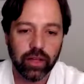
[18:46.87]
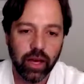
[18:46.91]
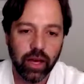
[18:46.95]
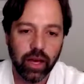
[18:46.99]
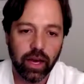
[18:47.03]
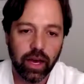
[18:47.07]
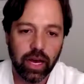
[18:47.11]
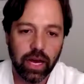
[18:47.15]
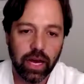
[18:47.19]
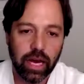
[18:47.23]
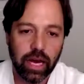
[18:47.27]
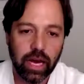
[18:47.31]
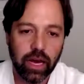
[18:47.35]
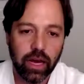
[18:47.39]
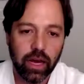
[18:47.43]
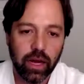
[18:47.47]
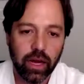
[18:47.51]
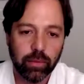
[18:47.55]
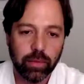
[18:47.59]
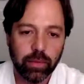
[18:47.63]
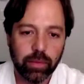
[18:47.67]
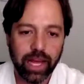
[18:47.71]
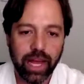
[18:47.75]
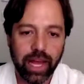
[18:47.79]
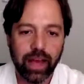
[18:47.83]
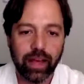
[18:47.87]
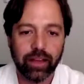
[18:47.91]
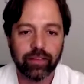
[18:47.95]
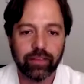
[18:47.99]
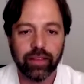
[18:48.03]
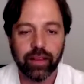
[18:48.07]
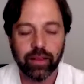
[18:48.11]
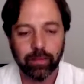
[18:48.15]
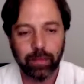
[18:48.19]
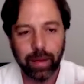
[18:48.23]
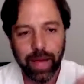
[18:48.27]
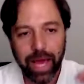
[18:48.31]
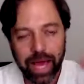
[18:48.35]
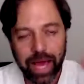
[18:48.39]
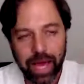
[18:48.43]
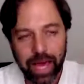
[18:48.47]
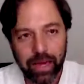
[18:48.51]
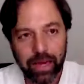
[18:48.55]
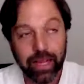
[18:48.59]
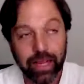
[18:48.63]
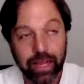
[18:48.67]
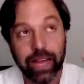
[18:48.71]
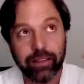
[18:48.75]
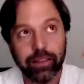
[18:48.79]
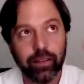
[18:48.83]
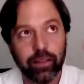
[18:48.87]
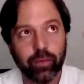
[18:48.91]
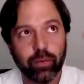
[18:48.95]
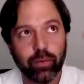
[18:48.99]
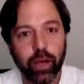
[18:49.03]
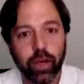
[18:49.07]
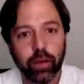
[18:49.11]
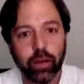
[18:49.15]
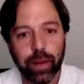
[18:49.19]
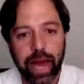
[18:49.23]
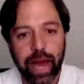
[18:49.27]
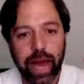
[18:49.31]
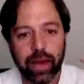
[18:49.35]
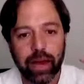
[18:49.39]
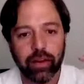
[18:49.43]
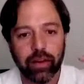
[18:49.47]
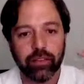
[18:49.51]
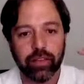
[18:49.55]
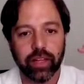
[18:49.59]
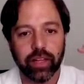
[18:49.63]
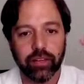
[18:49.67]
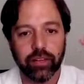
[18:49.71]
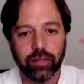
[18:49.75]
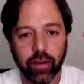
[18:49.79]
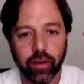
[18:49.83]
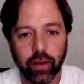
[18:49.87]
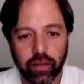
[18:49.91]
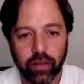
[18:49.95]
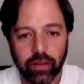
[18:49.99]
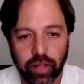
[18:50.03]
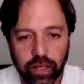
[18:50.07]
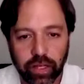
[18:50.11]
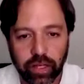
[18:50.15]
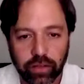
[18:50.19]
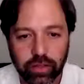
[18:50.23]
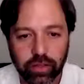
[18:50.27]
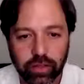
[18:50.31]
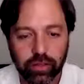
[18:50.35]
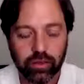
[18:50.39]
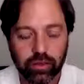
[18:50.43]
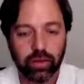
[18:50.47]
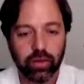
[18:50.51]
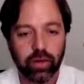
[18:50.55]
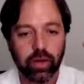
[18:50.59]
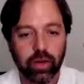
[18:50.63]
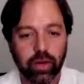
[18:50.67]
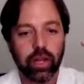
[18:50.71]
He has these weird patterns that he falls into.